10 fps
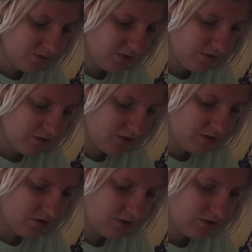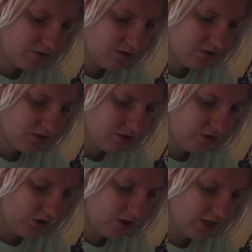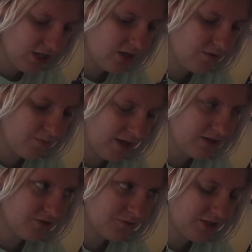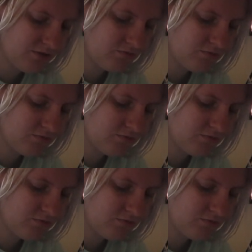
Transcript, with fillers: suite or a king bed suite.